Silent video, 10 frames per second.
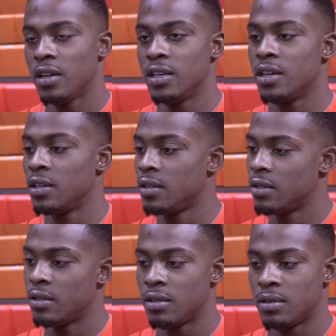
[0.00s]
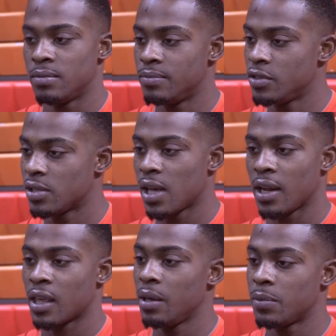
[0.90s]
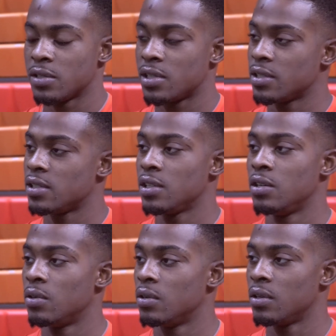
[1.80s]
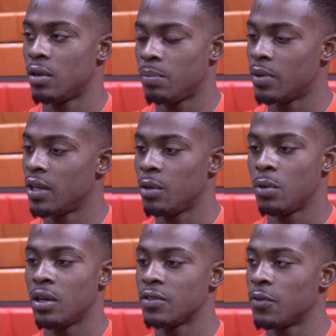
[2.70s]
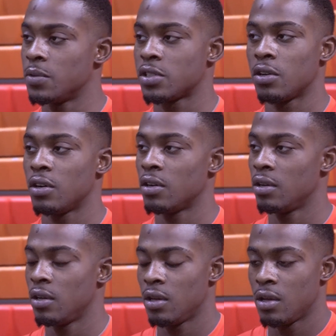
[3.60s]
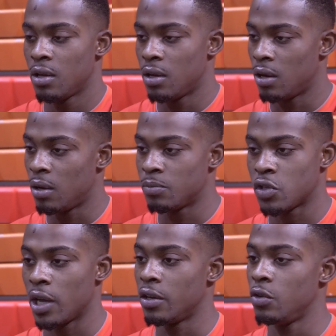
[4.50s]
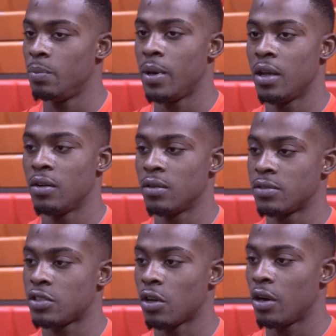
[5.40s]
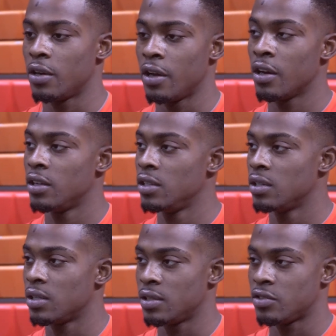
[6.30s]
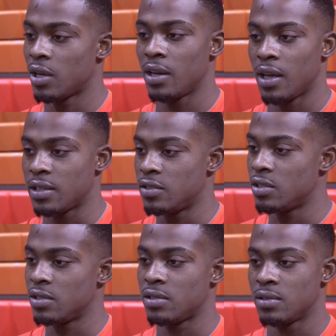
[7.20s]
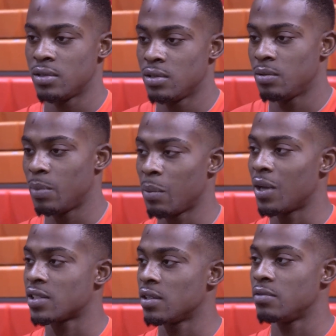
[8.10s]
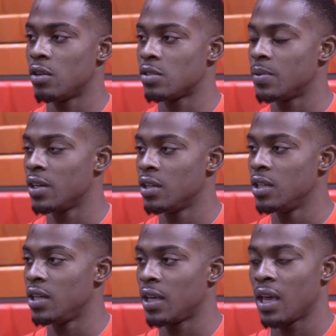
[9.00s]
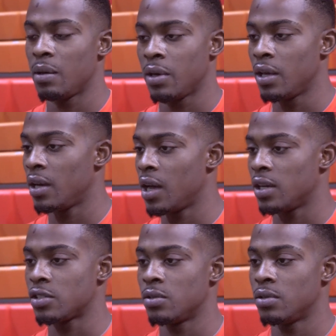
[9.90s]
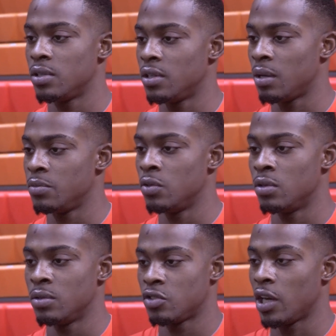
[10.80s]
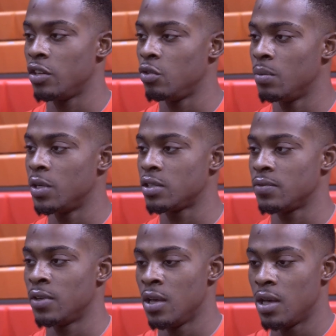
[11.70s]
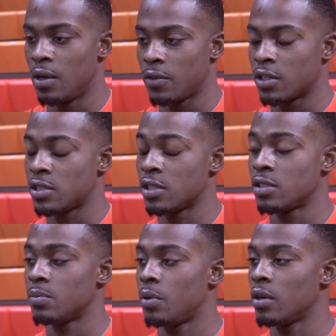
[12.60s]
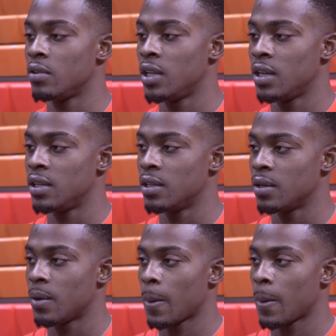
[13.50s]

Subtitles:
Oh, yeah. Just got to keep consistency going. I'm playing well from the start. I'm trying to do better of starting early and trying not to just make myself notice, but early in the game, getting guys going, and I'm doing, trying to do as much of a consistent part on that end.